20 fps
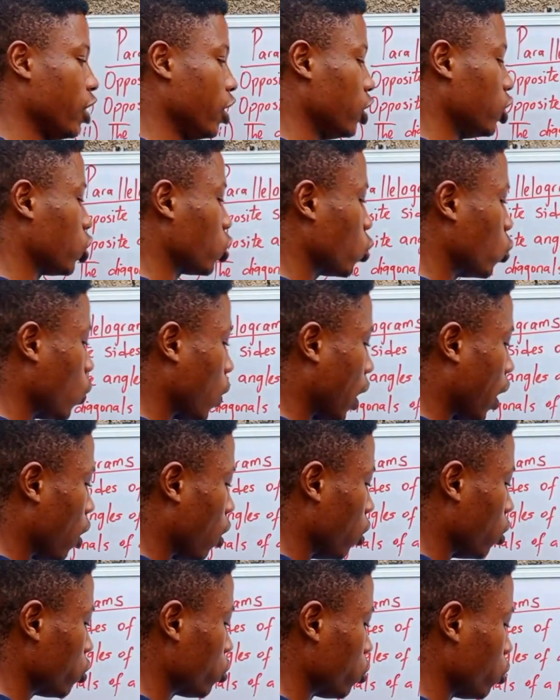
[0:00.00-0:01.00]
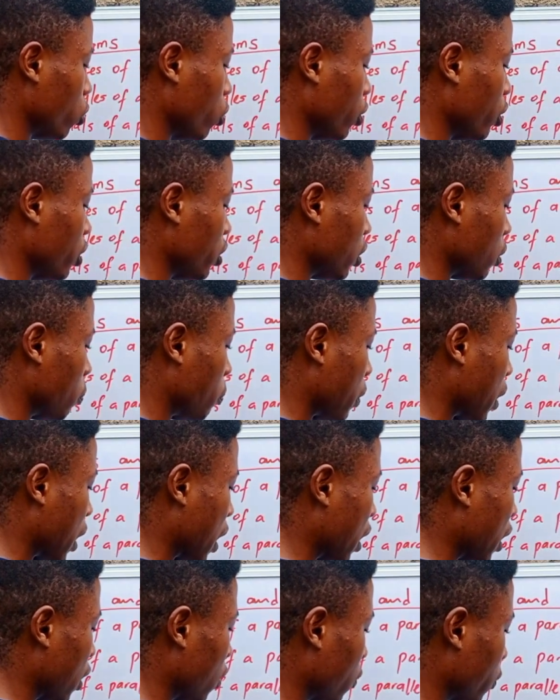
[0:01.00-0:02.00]
Square also is a
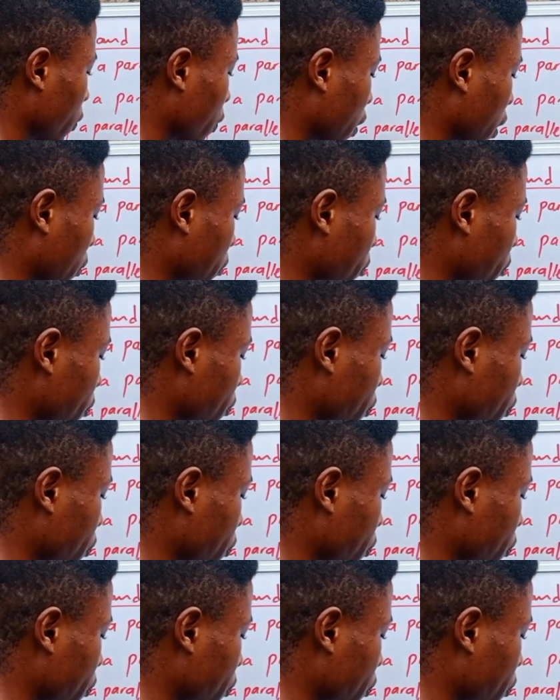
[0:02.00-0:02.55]
parallelogram.